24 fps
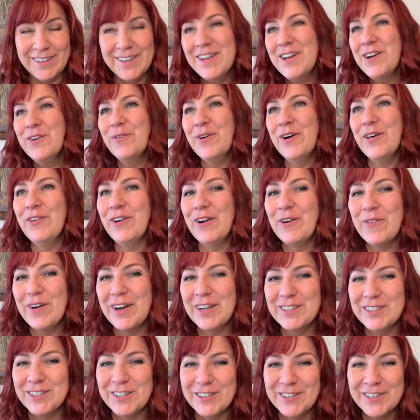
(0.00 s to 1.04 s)
whether I
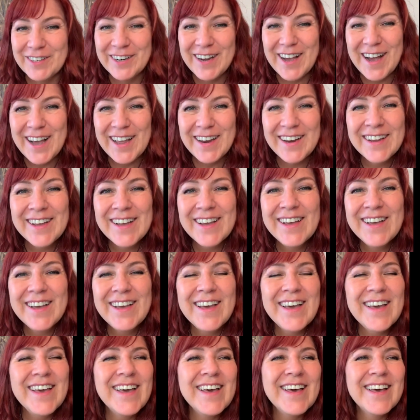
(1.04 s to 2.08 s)
want to or not.
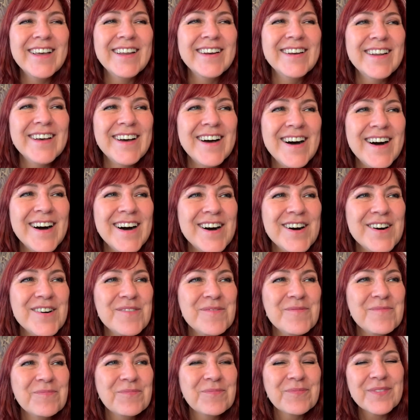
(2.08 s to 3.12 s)
And
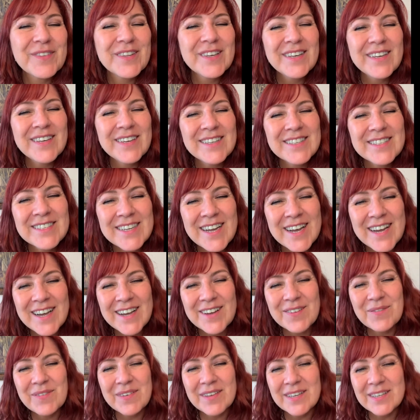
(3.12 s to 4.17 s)
as
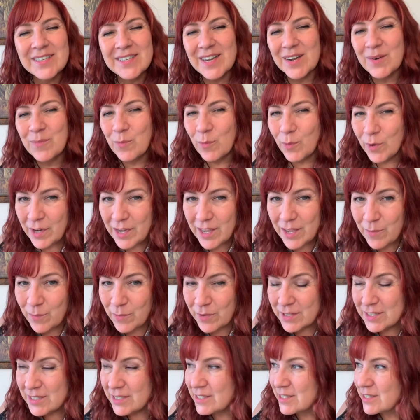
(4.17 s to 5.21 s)
I'm working
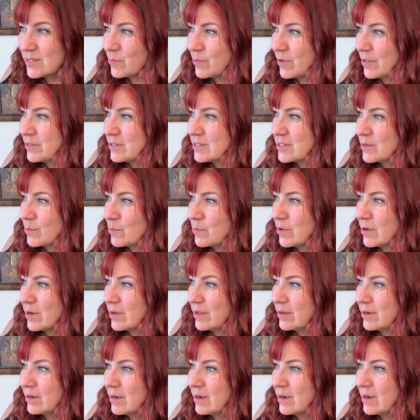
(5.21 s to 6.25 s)
with
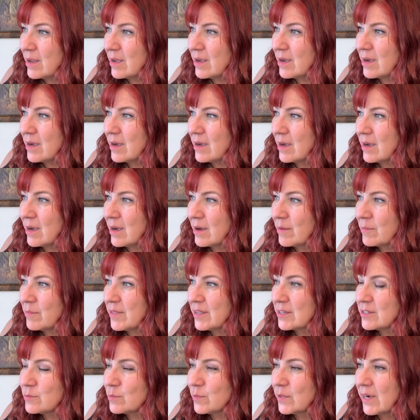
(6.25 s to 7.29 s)
someone,
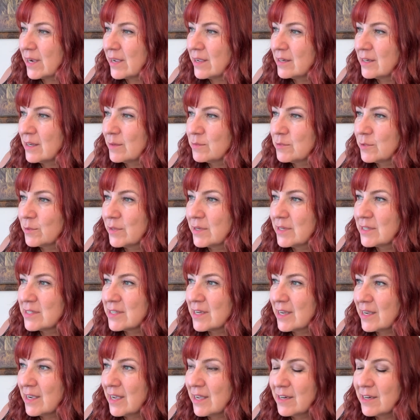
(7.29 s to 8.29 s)
that's what I end up doing, is I kind